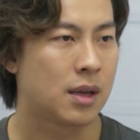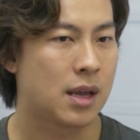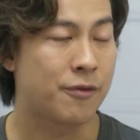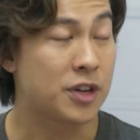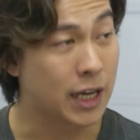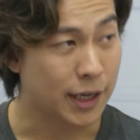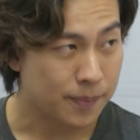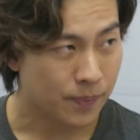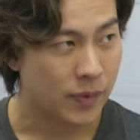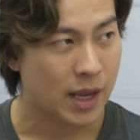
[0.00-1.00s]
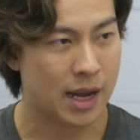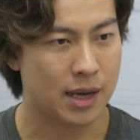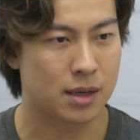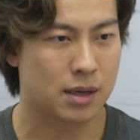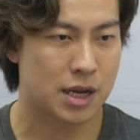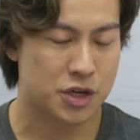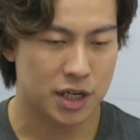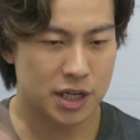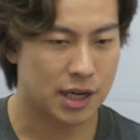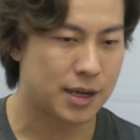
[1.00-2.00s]
every day and
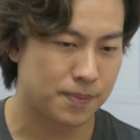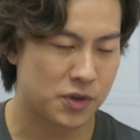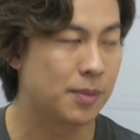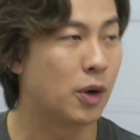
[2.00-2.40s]
actually shipped